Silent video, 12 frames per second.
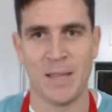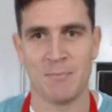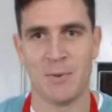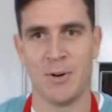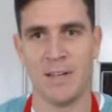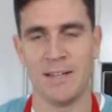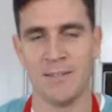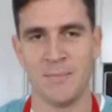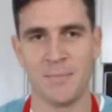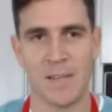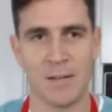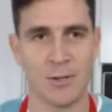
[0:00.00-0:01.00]
Maria.
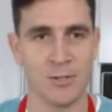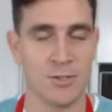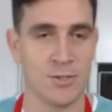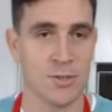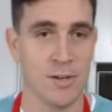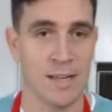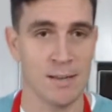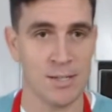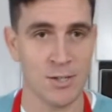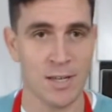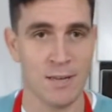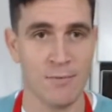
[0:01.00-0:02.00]
I got you. Sorry,
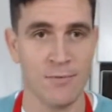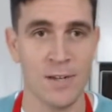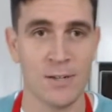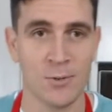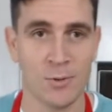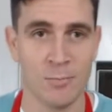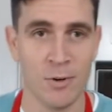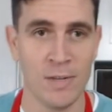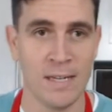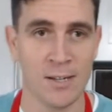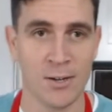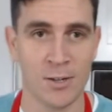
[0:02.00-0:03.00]
actually, I have a friend called
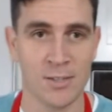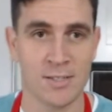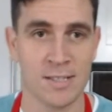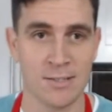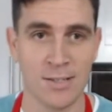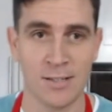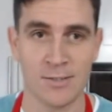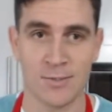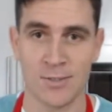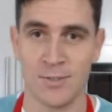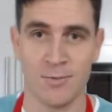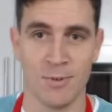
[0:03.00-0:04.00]
Marina
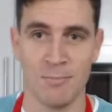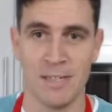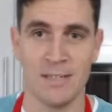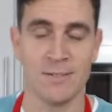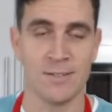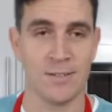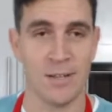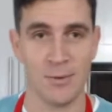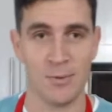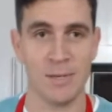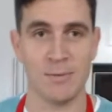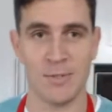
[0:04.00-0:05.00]
Konstantatos. You won't believe it. So I
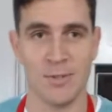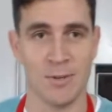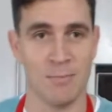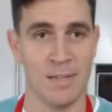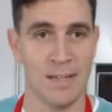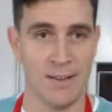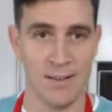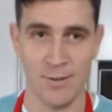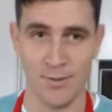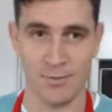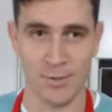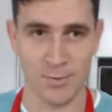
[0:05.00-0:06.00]
thought that was her, but now I
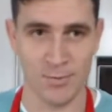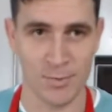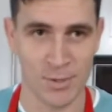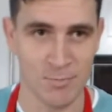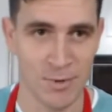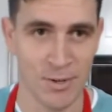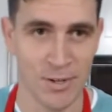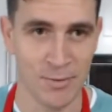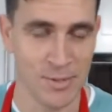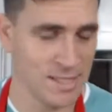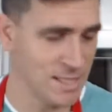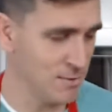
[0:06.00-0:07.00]
know which Maria we're
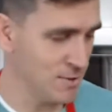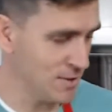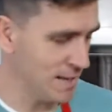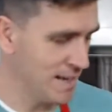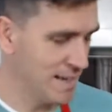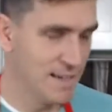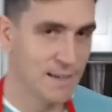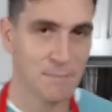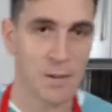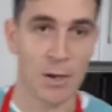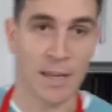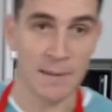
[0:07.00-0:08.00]
dealing with.
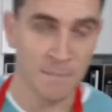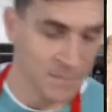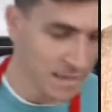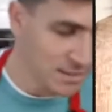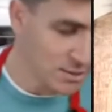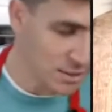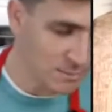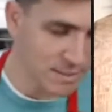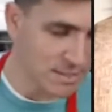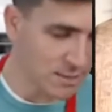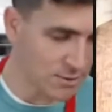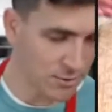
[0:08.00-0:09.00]
Okay, so let me
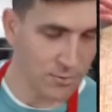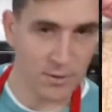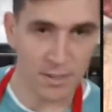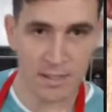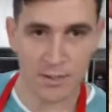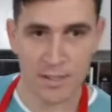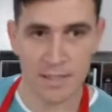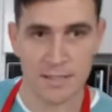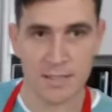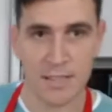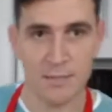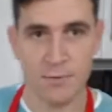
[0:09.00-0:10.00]
take you through the
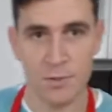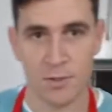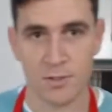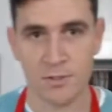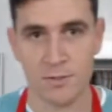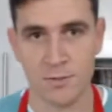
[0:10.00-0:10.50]
ingredients. And if you look